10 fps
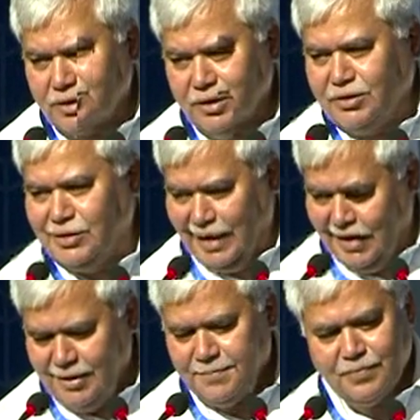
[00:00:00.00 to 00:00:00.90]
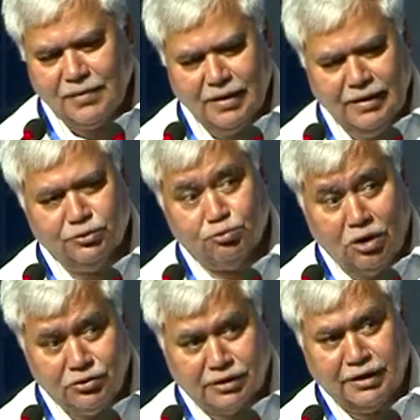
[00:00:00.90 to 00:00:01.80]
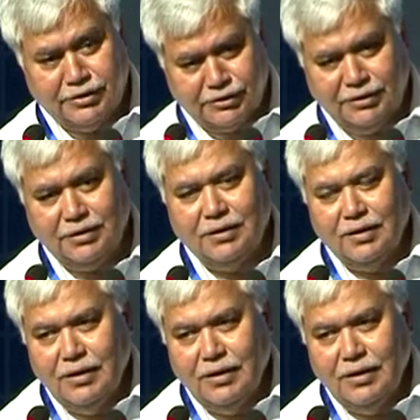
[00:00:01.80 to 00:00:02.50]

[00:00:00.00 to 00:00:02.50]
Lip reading: in Delhi and throughout the country.